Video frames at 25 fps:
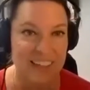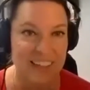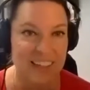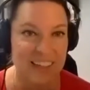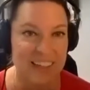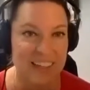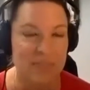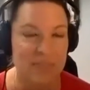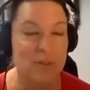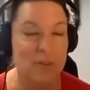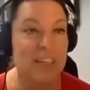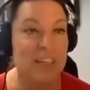
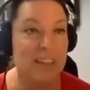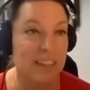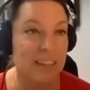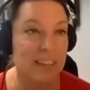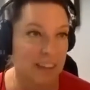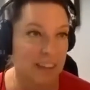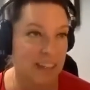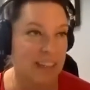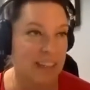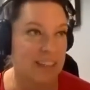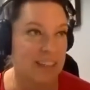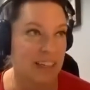One of the
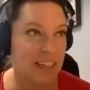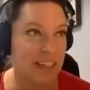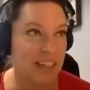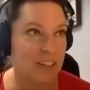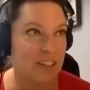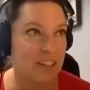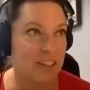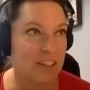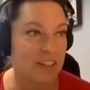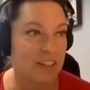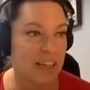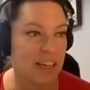things I
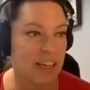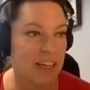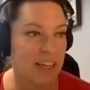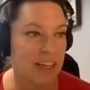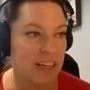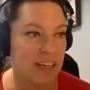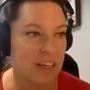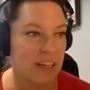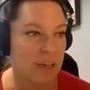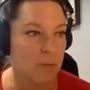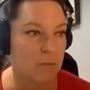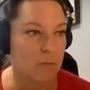learned that
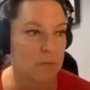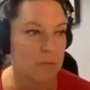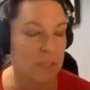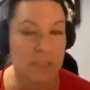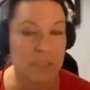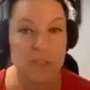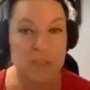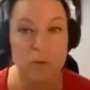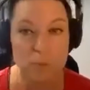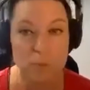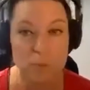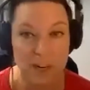
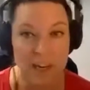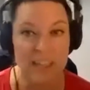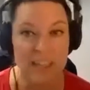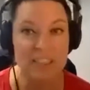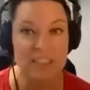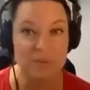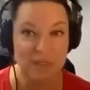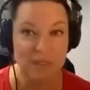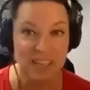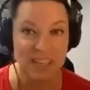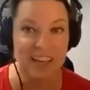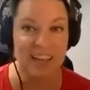did
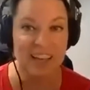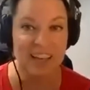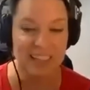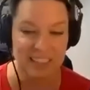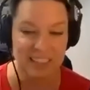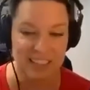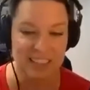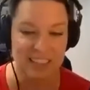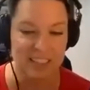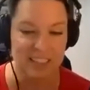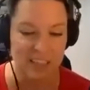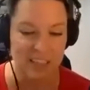surprise me,
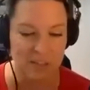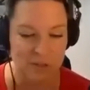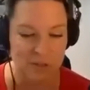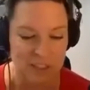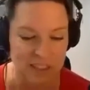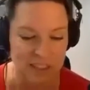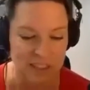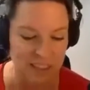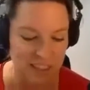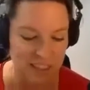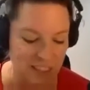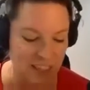actually, I
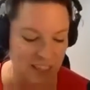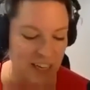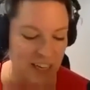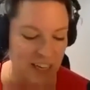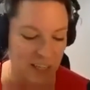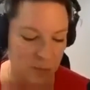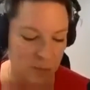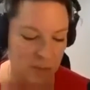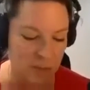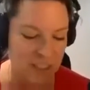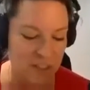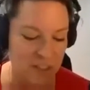wouldn't say
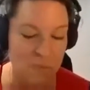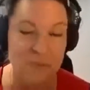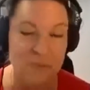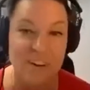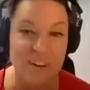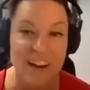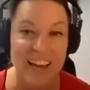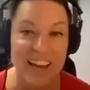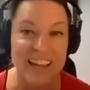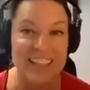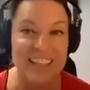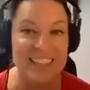shocked, but
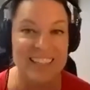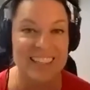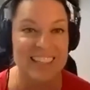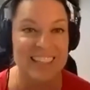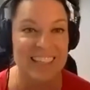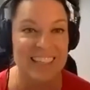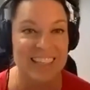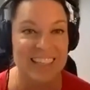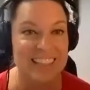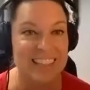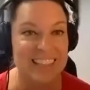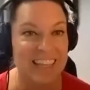surprised,
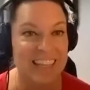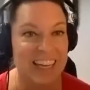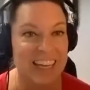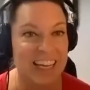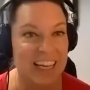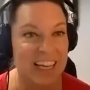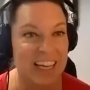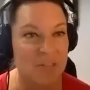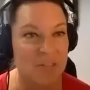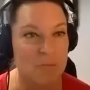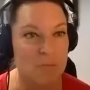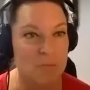is
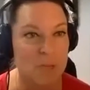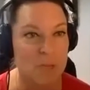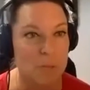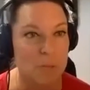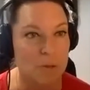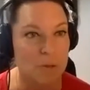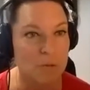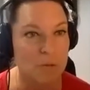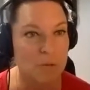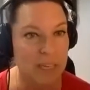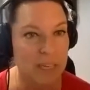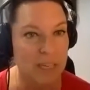that
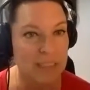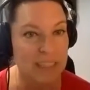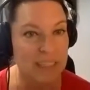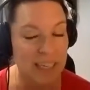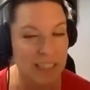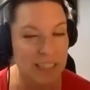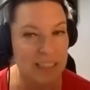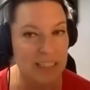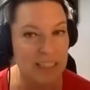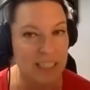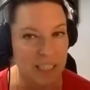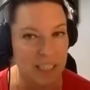people wait
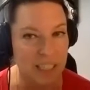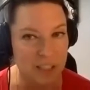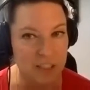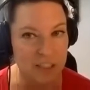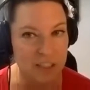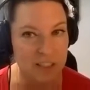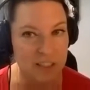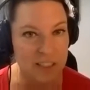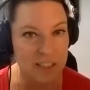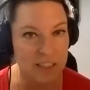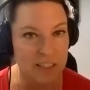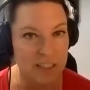10
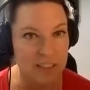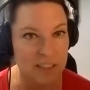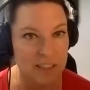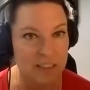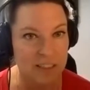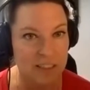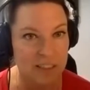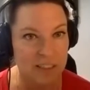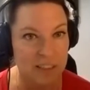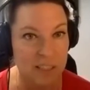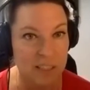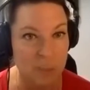years
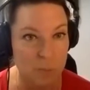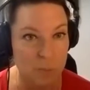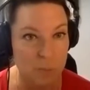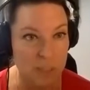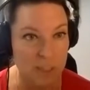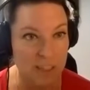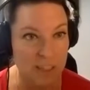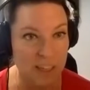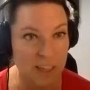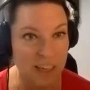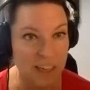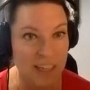
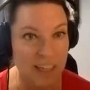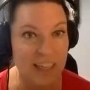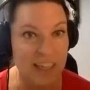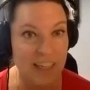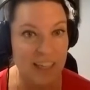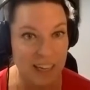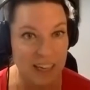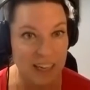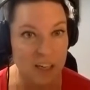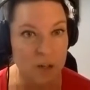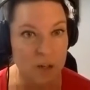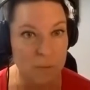typically to get
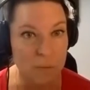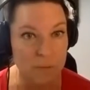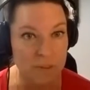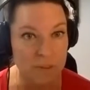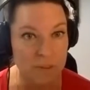help.